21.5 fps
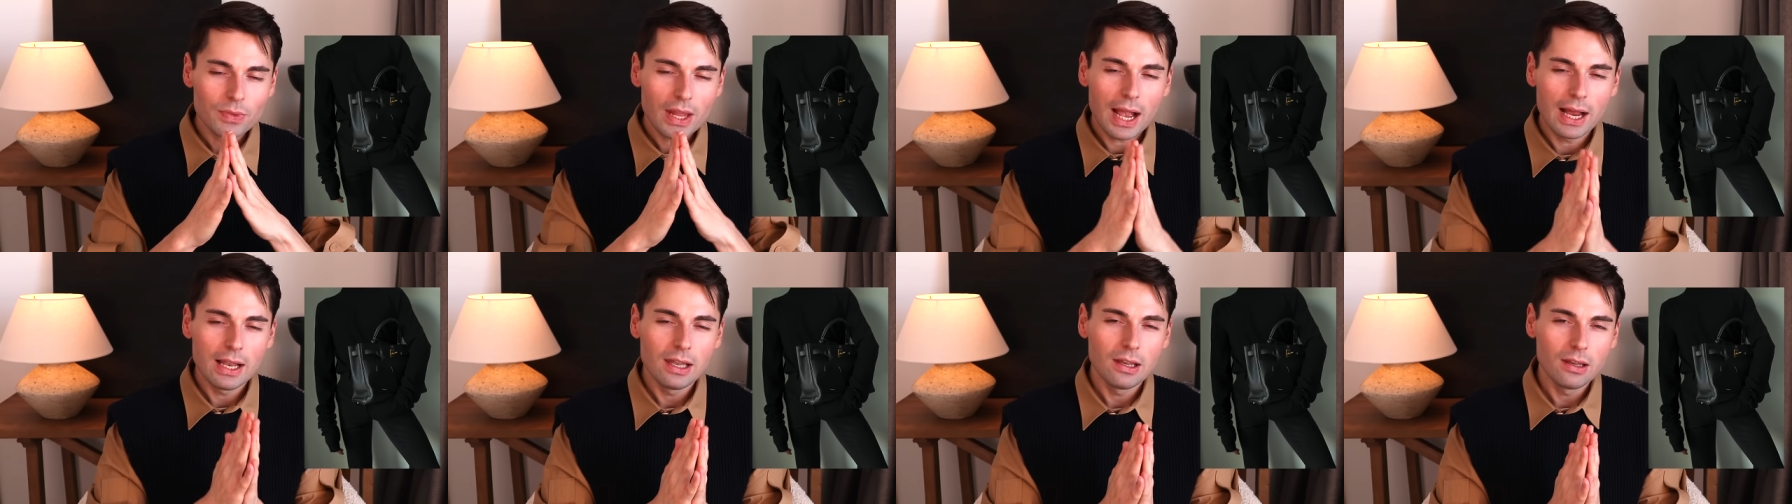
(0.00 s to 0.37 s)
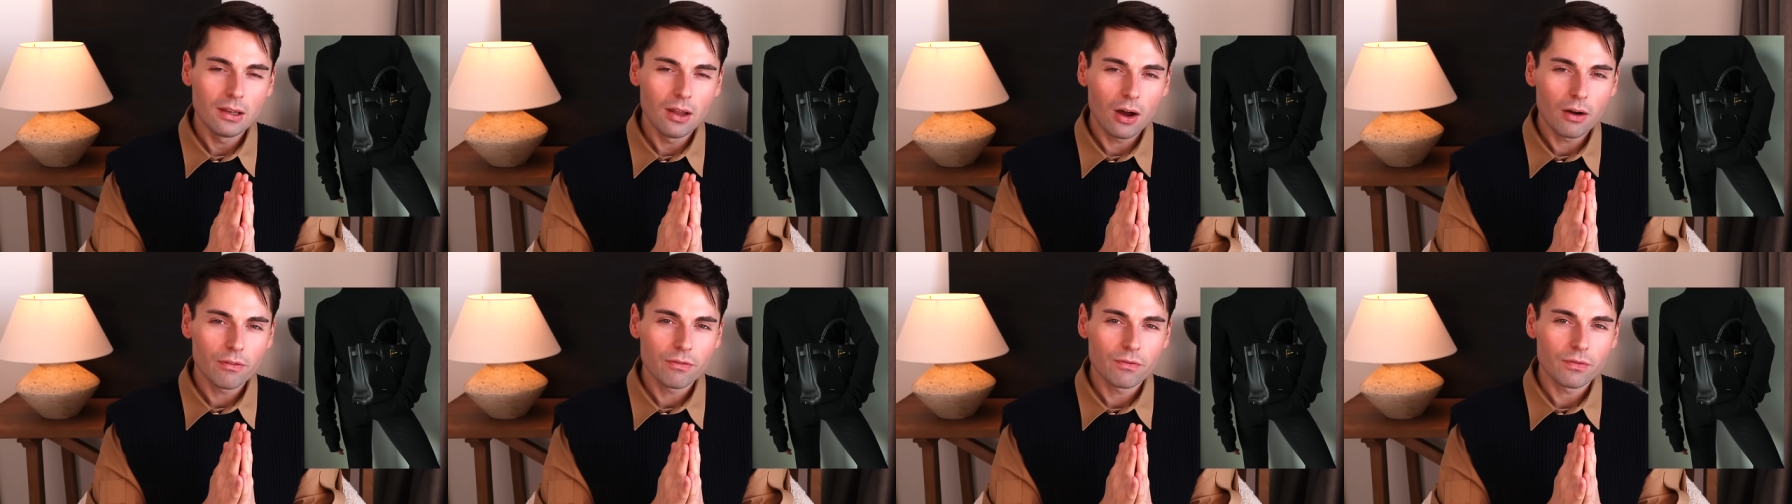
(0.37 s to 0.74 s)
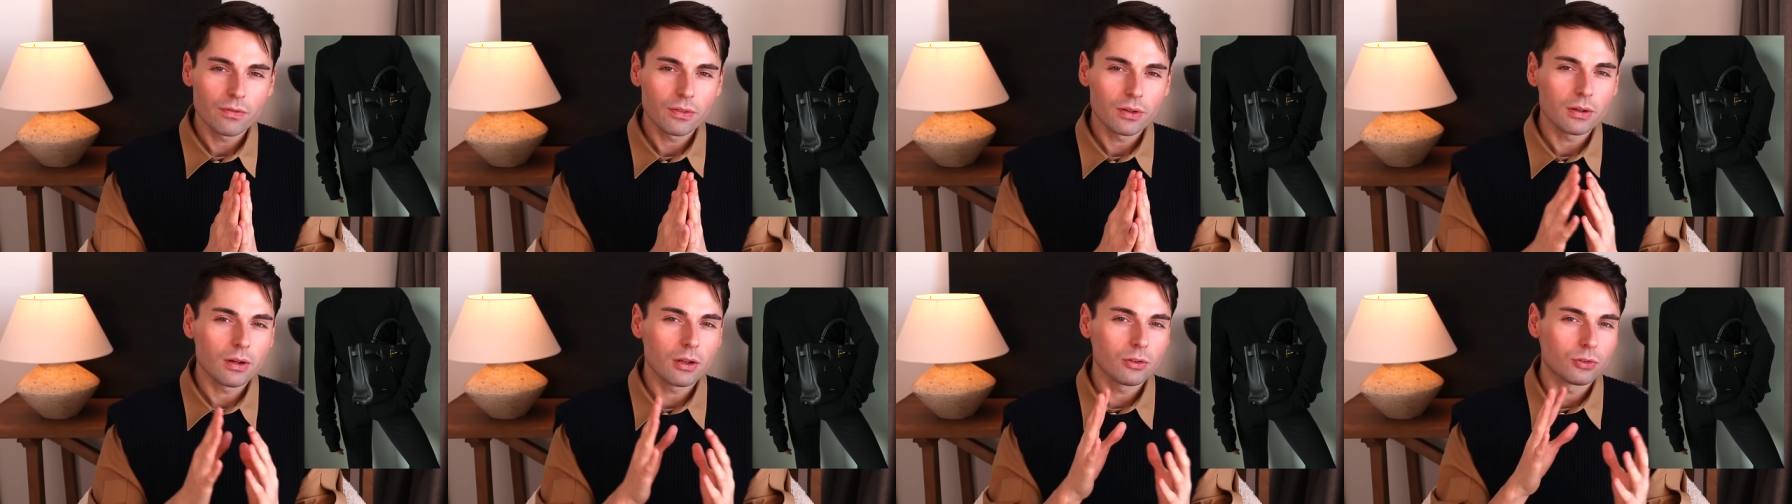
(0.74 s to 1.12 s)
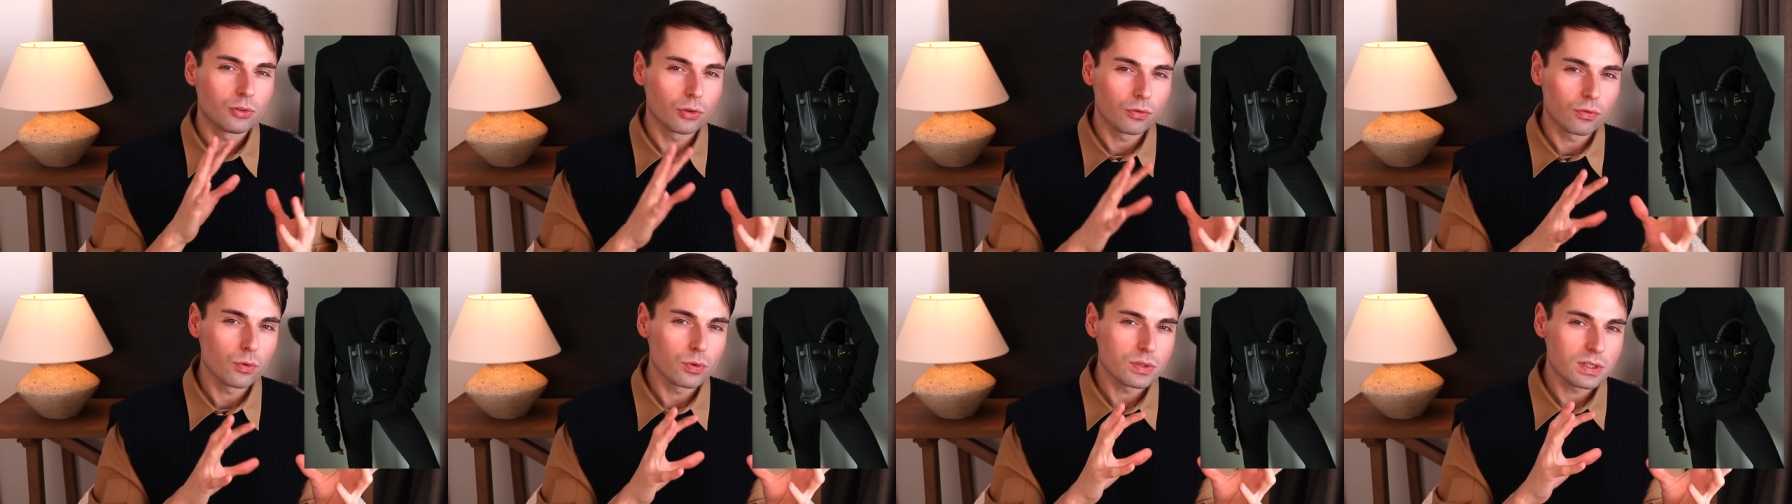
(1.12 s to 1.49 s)
i love
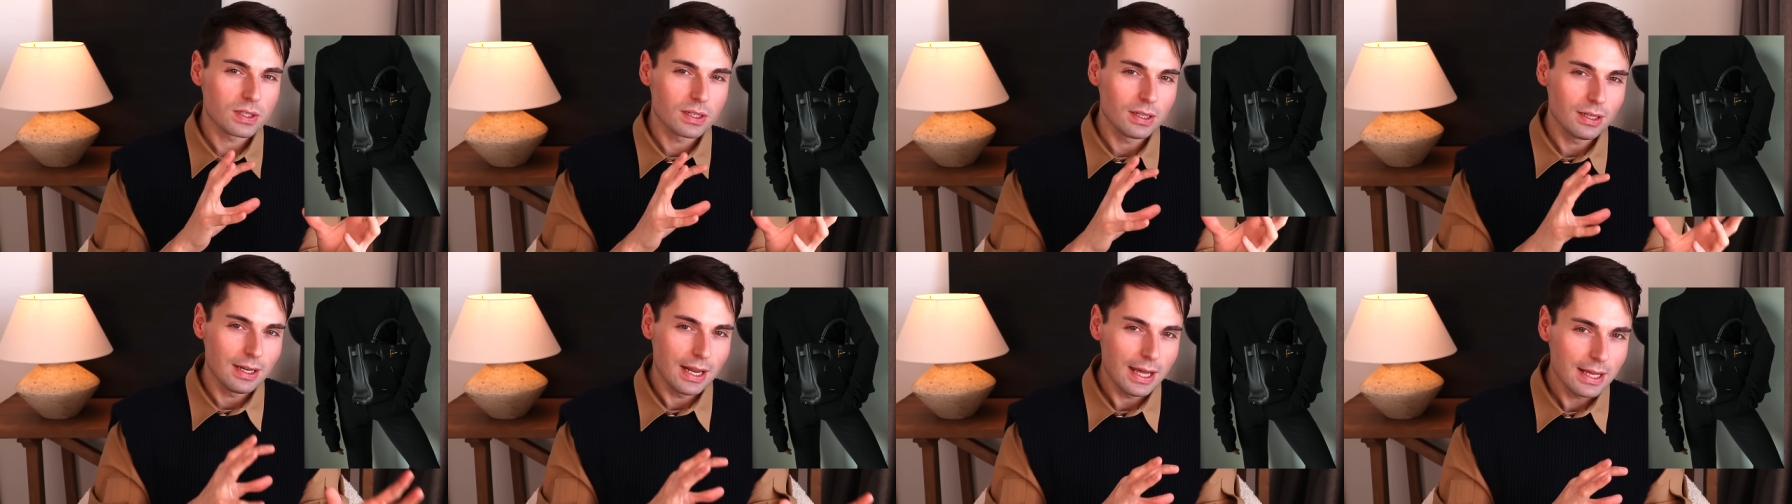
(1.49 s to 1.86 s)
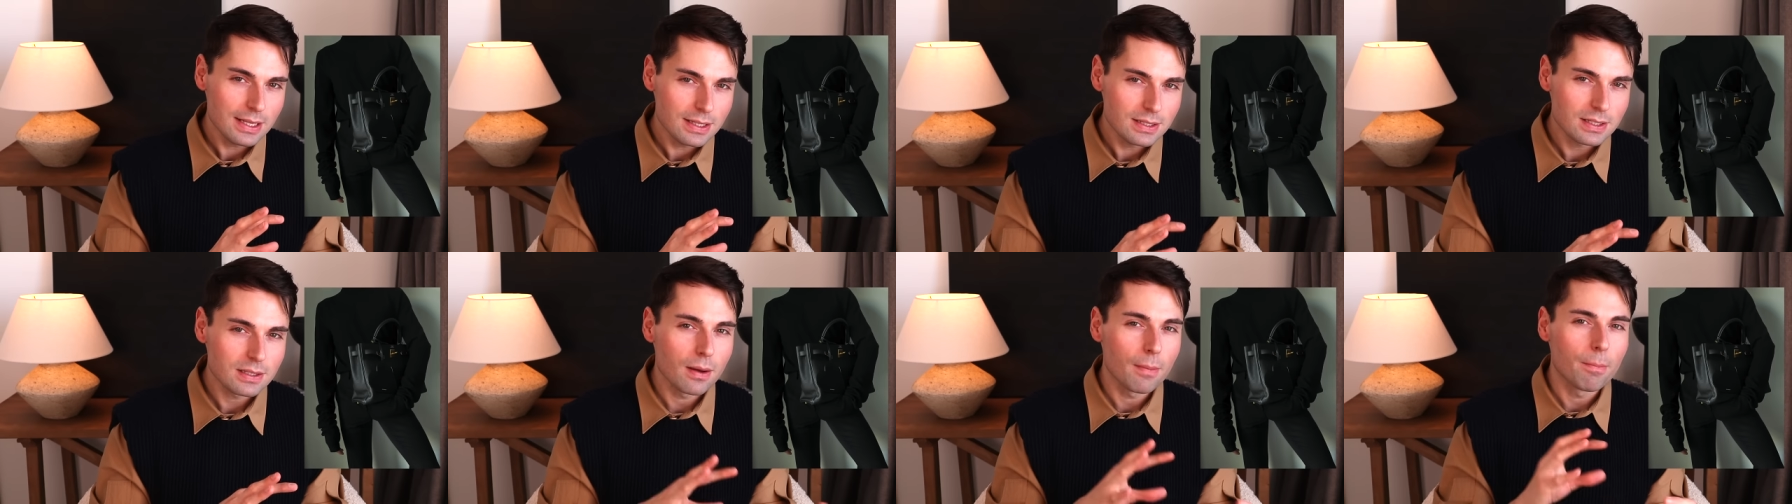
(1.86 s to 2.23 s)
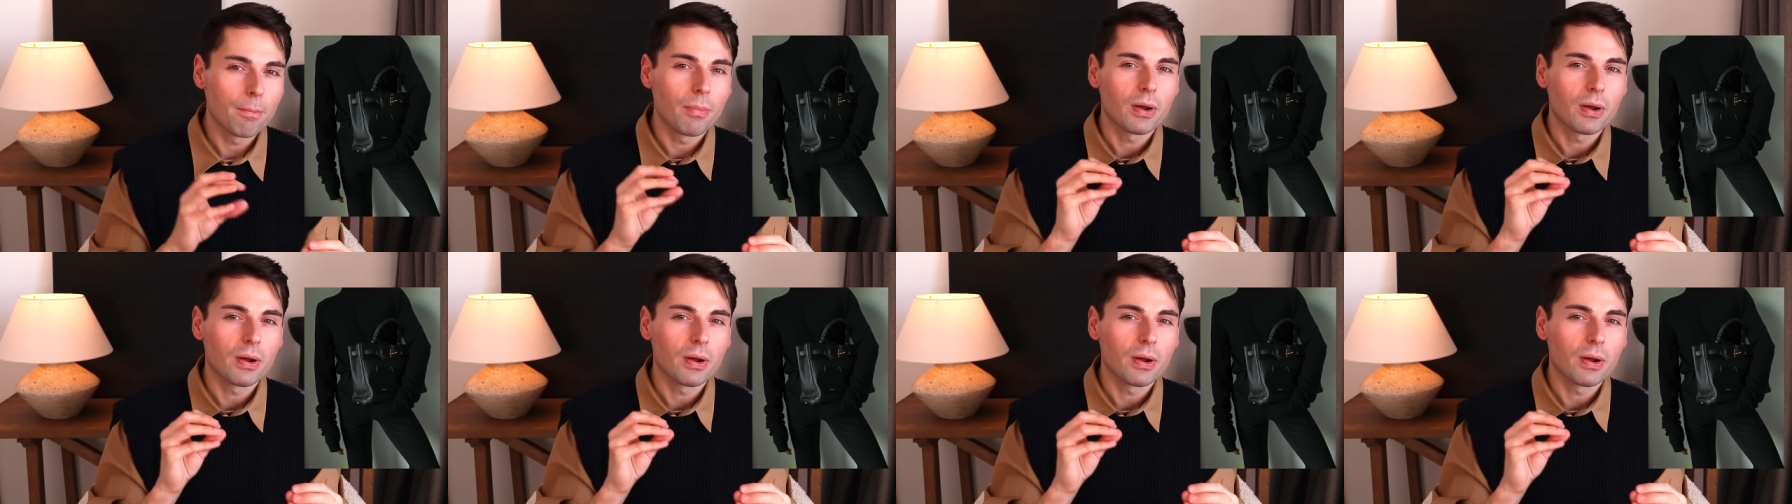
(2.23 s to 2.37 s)
the Row's knits,